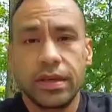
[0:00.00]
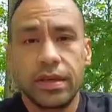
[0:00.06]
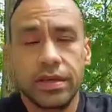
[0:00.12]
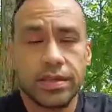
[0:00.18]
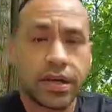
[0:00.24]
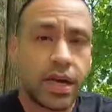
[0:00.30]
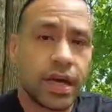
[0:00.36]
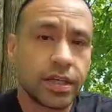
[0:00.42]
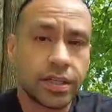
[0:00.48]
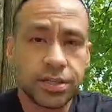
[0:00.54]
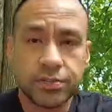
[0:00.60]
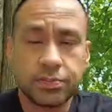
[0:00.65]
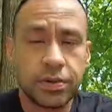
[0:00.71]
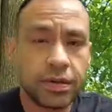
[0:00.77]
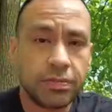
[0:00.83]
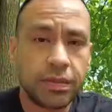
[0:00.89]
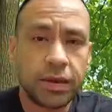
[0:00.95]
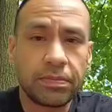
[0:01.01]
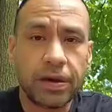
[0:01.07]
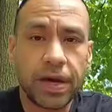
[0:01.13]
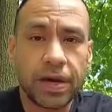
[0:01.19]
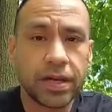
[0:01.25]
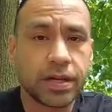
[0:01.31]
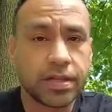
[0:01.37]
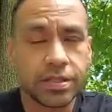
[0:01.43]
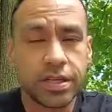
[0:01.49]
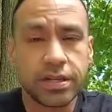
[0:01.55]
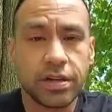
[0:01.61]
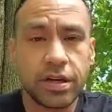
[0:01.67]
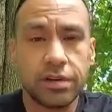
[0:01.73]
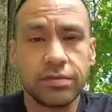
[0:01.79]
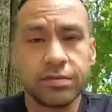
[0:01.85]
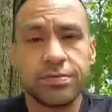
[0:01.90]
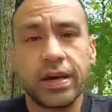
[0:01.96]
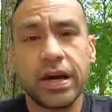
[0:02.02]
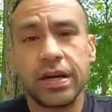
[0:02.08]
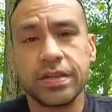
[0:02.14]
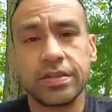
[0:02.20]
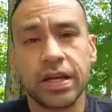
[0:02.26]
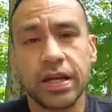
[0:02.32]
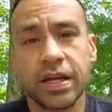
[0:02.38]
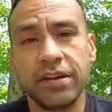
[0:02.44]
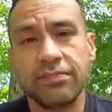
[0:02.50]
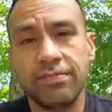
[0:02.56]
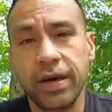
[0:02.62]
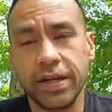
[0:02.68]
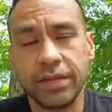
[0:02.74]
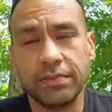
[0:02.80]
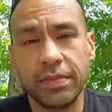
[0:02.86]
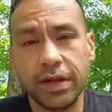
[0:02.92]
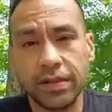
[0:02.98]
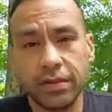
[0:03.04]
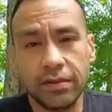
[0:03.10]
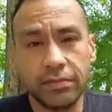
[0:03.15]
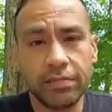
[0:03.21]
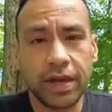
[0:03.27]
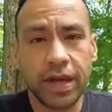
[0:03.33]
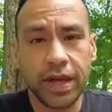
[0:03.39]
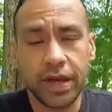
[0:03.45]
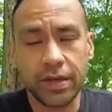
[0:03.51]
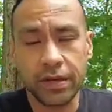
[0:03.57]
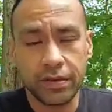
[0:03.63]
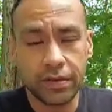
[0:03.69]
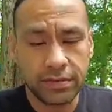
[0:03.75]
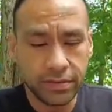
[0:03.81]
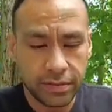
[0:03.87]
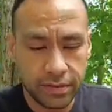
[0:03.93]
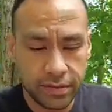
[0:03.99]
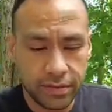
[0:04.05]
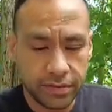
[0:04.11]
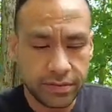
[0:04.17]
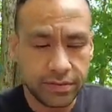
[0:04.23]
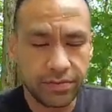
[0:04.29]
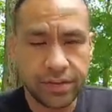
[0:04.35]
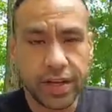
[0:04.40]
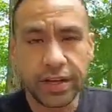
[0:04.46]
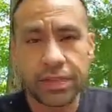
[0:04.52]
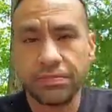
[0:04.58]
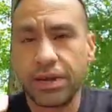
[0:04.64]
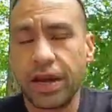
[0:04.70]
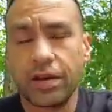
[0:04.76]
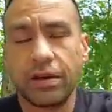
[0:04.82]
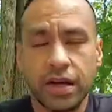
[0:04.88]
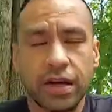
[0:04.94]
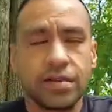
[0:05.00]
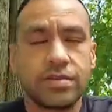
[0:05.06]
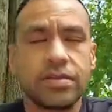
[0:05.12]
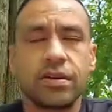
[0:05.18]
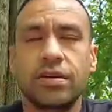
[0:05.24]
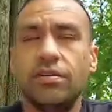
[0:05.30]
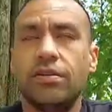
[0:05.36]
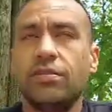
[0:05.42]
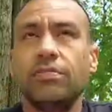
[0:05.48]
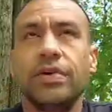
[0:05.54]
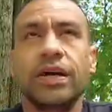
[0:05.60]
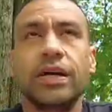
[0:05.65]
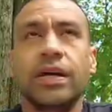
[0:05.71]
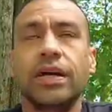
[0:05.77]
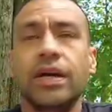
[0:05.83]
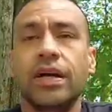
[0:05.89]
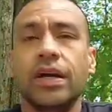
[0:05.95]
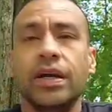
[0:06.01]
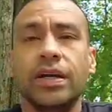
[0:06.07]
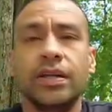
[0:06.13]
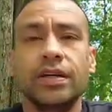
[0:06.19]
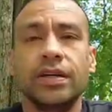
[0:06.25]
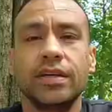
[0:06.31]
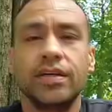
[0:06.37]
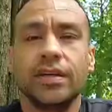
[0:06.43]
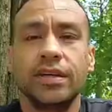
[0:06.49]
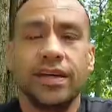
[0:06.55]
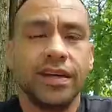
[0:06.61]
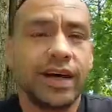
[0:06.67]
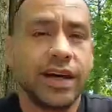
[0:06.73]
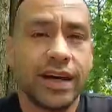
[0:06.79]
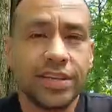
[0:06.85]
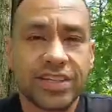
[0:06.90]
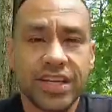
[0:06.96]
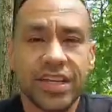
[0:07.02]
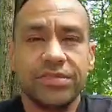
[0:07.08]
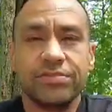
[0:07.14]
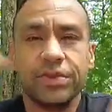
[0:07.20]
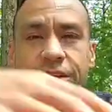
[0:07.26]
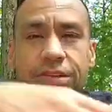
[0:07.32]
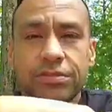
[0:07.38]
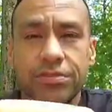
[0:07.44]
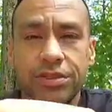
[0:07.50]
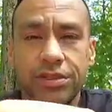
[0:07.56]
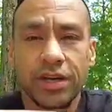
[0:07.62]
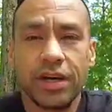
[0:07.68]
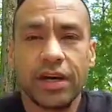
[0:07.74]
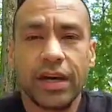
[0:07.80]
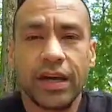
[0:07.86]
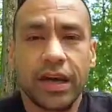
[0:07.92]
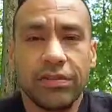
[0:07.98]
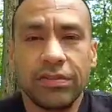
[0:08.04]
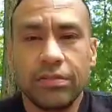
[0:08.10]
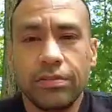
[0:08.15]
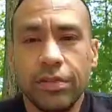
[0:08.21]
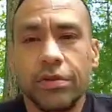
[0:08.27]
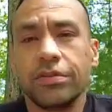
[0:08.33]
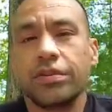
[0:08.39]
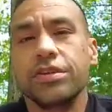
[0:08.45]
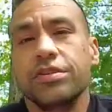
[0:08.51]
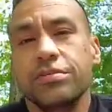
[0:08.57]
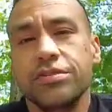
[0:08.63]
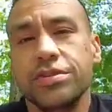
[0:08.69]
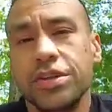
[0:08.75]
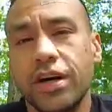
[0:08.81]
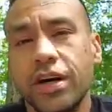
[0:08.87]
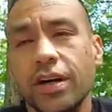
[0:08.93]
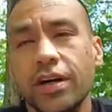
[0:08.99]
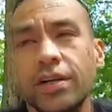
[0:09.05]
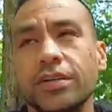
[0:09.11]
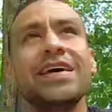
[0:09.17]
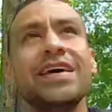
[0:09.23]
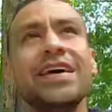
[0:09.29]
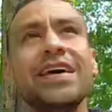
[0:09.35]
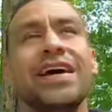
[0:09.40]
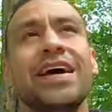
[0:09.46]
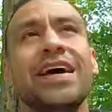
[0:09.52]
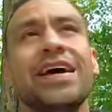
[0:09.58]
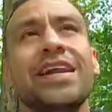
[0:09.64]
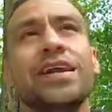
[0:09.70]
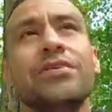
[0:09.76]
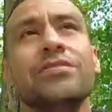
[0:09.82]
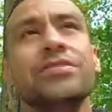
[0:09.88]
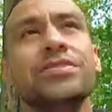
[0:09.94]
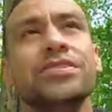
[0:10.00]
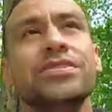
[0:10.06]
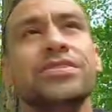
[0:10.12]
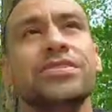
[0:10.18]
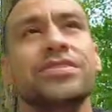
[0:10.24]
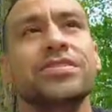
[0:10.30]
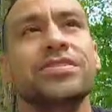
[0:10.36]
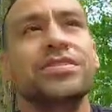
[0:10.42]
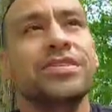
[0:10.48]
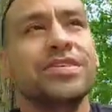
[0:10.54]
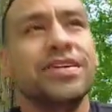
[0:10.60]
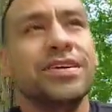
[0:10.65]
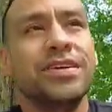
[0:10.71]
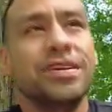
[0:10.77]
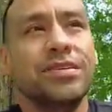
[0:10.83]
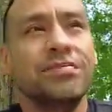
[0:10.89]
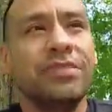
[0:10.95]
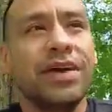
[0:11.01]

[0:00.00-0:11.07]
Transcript: He's like, I just put it in my pocket because I thought it was mine because I left mine in my little man fanny pack. I was like, oh my God. I just gave him a huge hug. I gave them both a huge hug. And I was just the